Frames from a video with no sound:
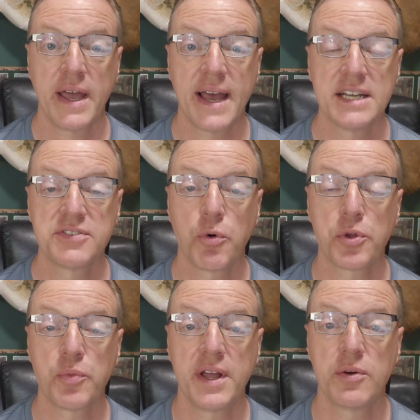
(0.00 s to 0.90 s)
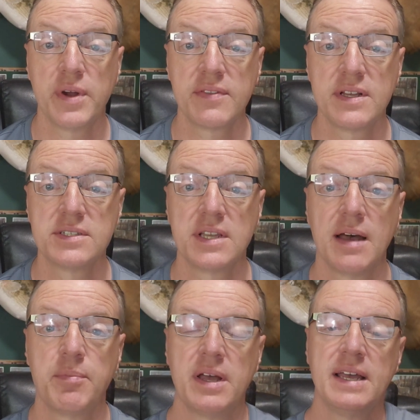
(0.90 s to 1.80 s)
guys, 4th way to rig this
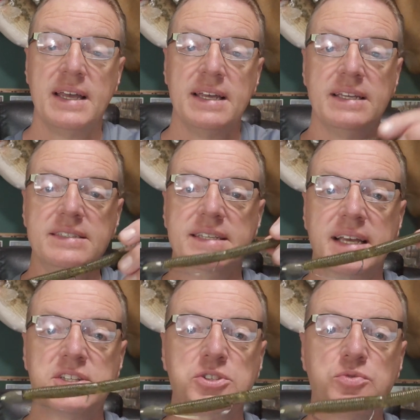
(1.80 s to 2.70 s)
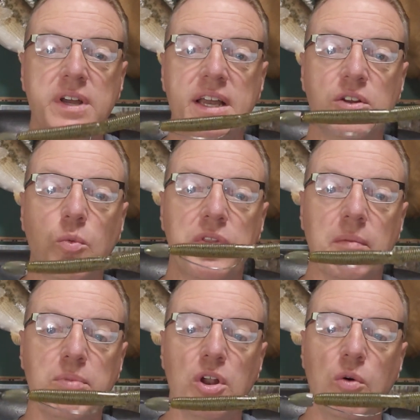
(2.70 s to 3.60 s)
up, Texas rig with a
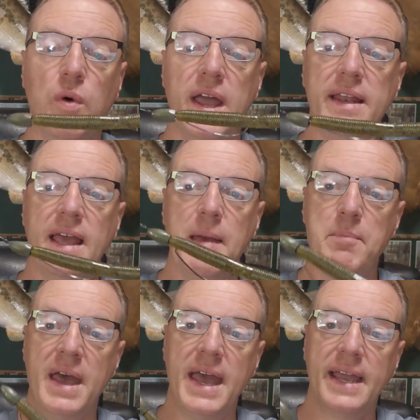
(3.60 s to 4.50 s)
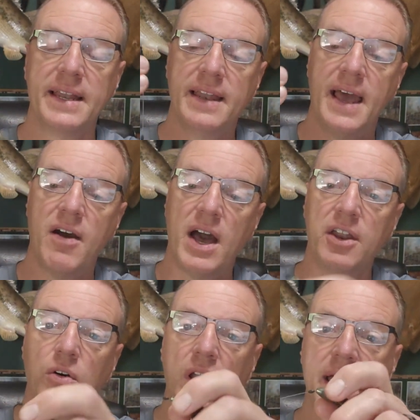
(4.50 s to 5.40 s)
bullet weight and pegged. Now, I
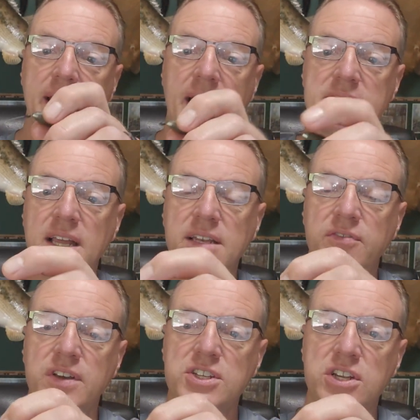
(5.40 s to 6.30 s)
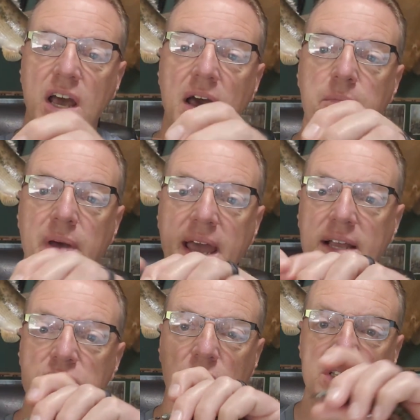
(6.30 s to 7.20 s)
know a lot of guys like to fish it
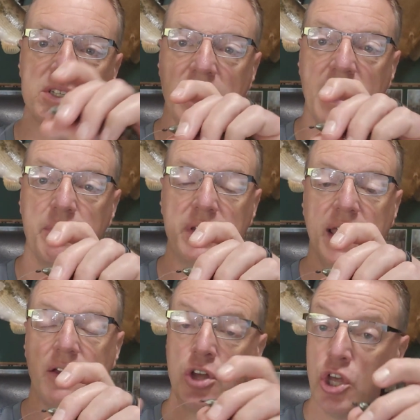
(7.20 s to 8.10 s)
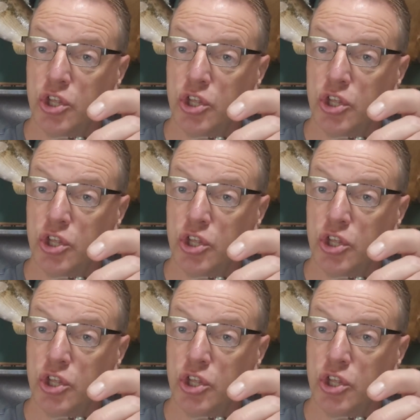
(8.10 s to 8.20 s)
unpegged so it can slide up and down.